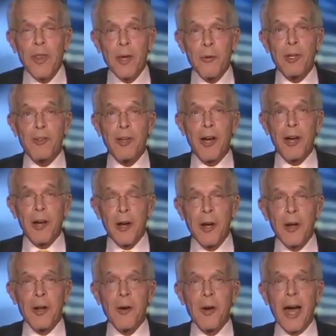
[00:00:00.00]
when they
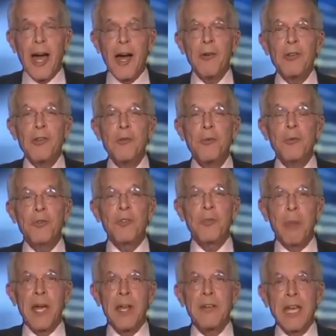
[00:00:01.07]
retire? You know, how do
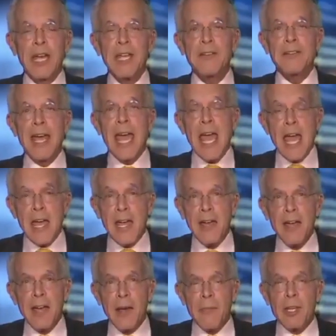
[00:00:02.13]
you spend a
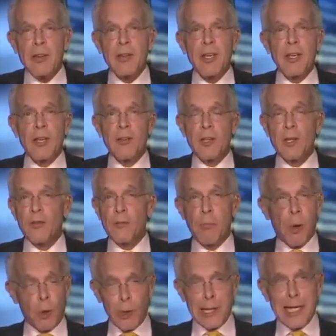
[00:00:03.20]
day? I mean,
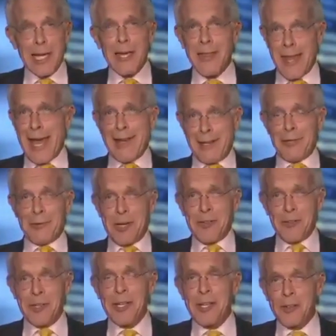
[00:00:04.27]
is bowling that
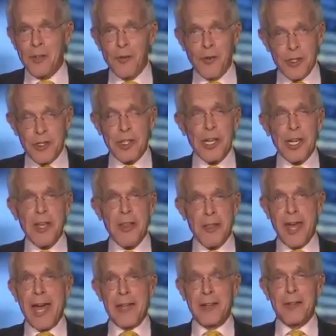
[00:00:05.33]
interesting? Is
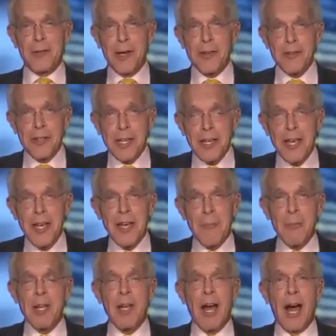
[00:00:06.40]
fishing that interesting?
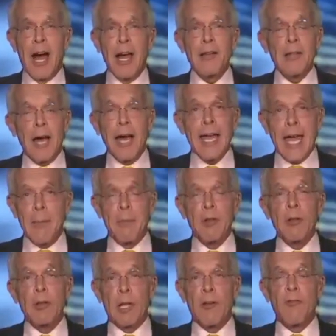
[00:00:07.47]
I mean, I, I
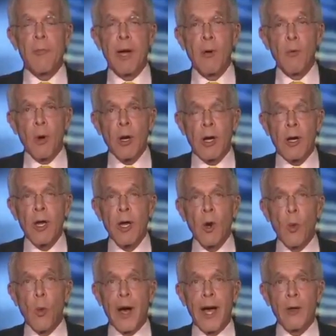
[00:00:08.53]
happen to love my
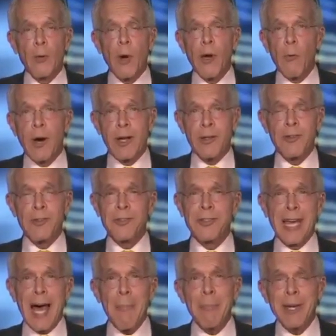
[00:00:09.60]
work. Why do I want to
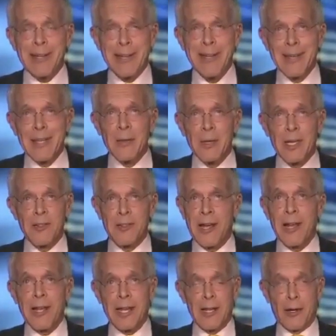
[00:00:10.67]
stop it? You know,
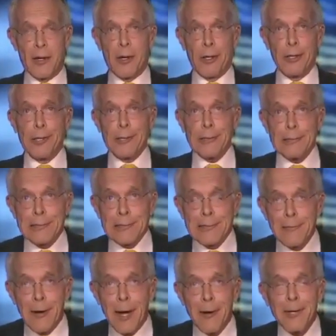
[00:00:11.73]
it's not like it
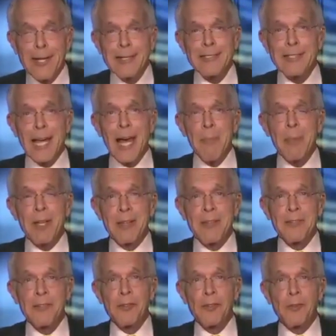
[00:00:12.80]
hurts. Why would I
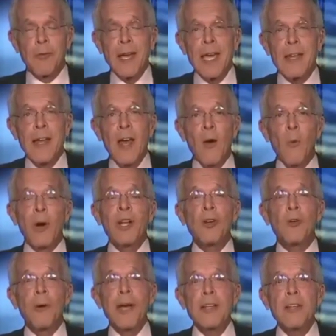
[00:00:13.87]
stop it? This is great.
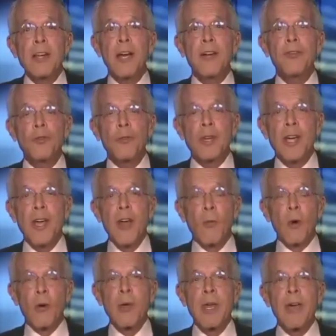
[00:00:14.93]
What a great country
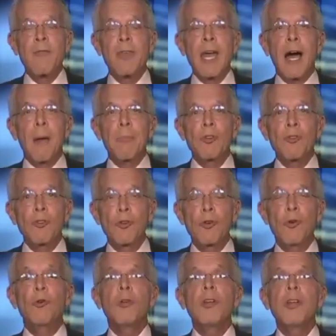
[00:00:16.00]
where we have the
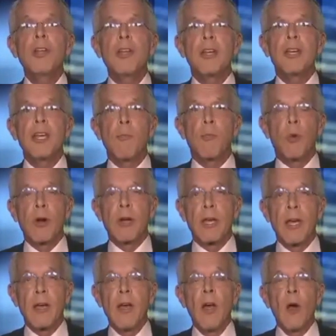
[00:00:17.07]
opportunity to keep
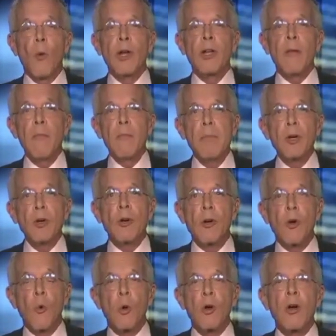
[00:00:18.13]
working. What a
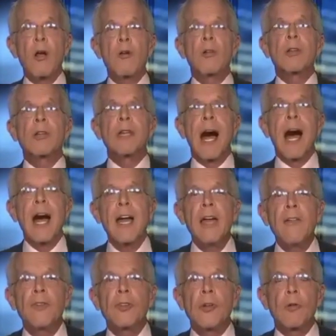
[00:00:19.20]
miracle where our
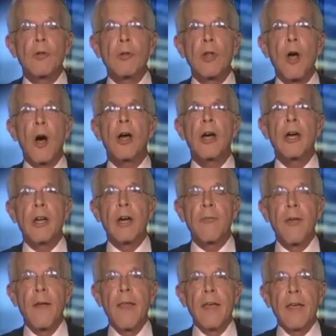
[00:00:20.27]
lives are long
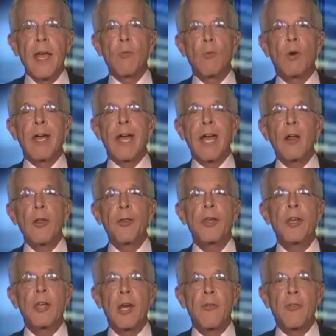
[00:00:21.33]
enough and we're
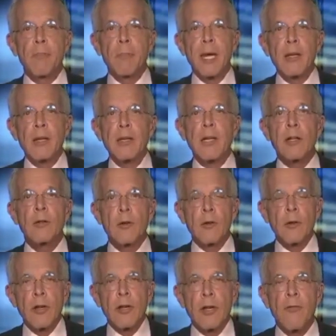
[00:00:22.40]
healthy enough and mentally
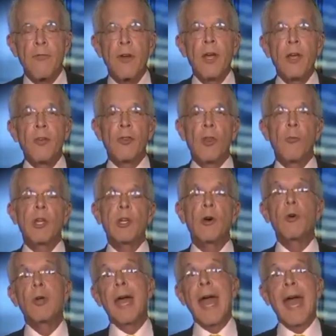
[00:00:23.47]
alert enough so that
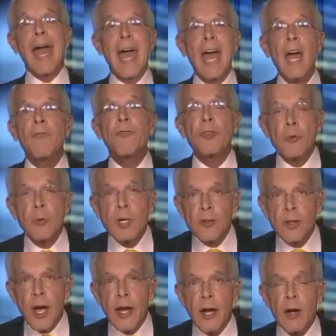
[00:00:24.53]
we don't have to
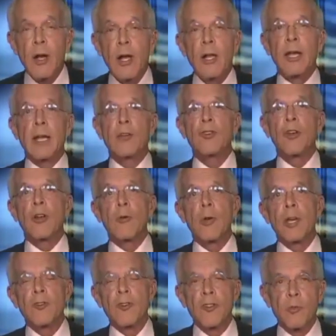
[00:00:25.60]
retire like
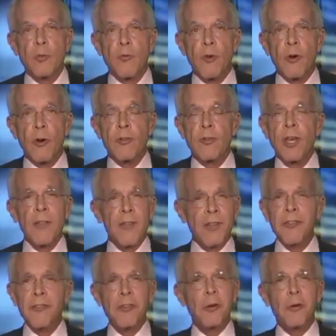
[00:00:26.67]
generations before us.
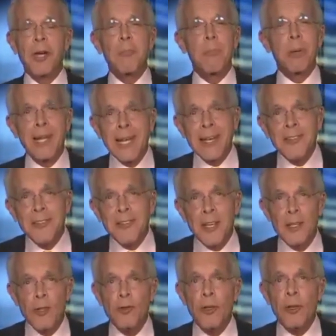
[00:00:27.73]
This is a great
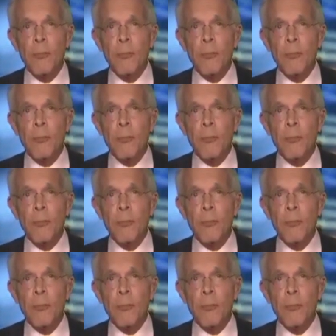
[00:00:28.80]
blessing.